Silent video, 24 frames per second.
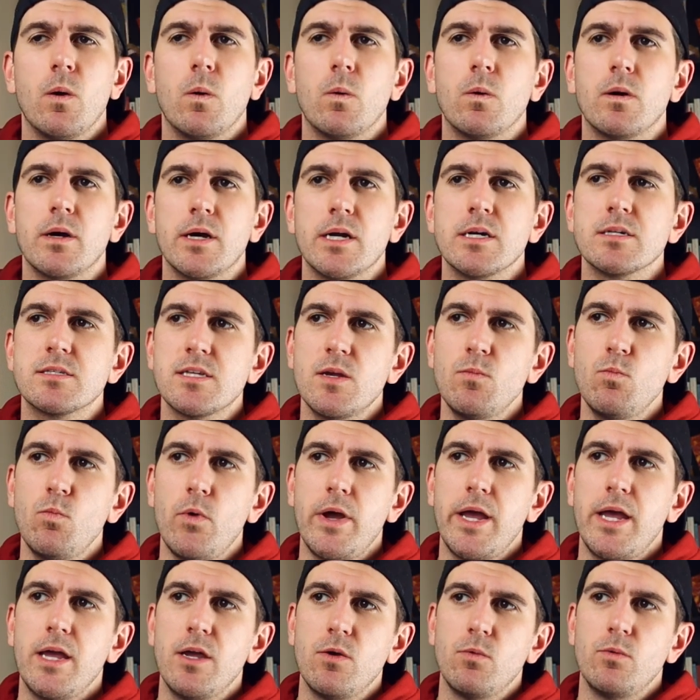Or in some
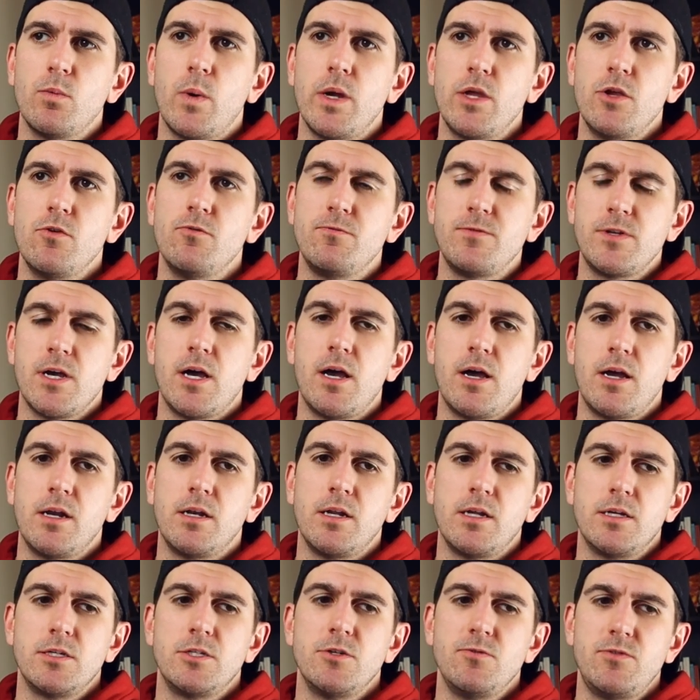way, what you've
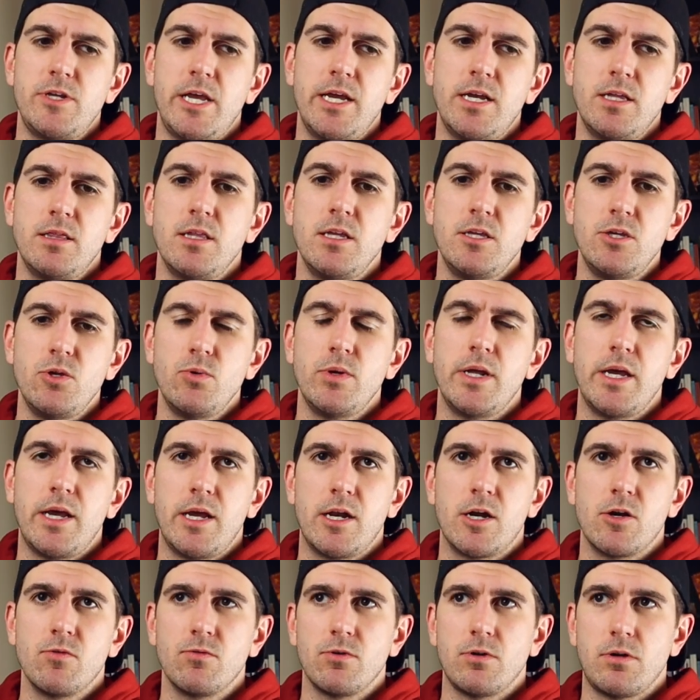done is you've taken the unit
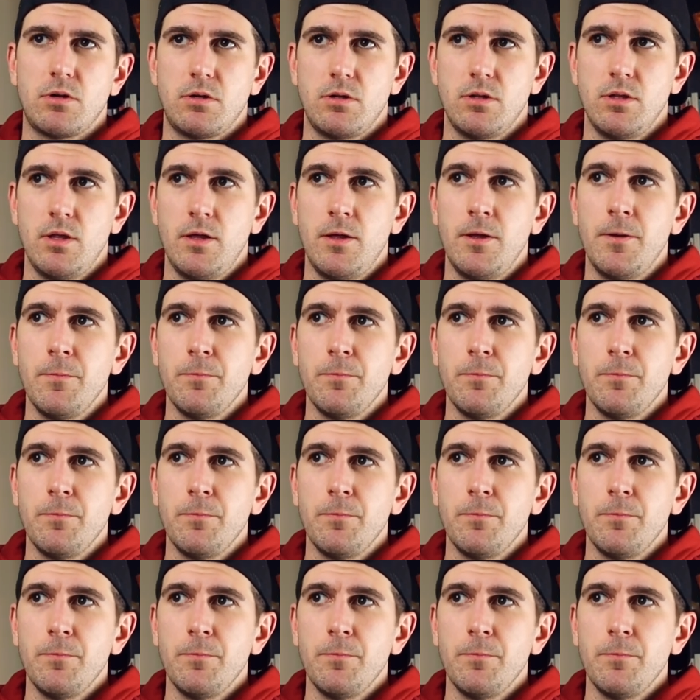interval